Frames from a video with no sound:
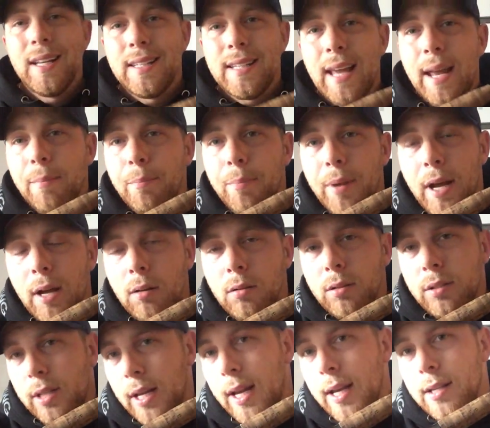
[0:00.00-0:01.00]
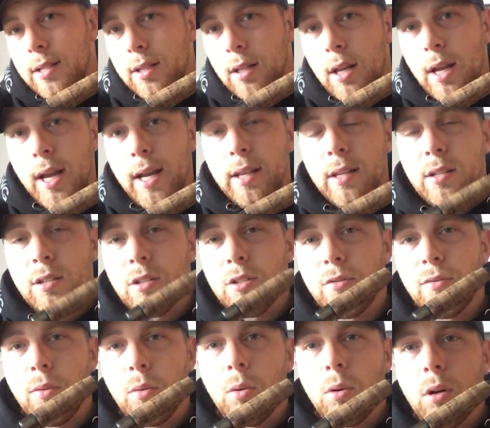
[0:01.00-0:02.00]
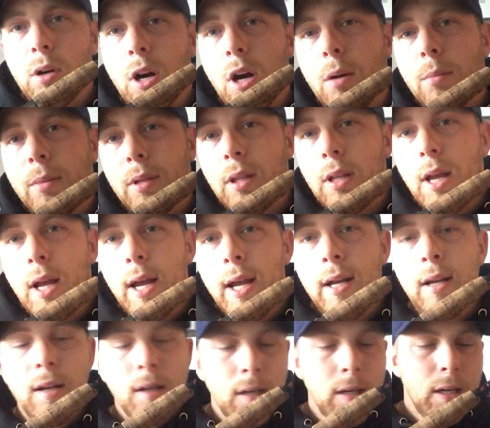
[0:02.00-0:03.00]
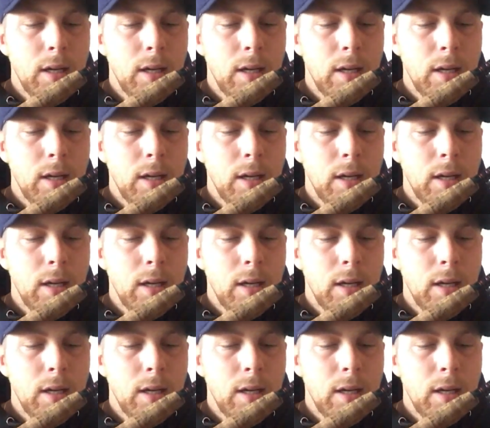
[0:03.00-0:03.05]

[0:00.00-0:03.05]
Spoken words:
10-pound test line. This is fluorocarbon line.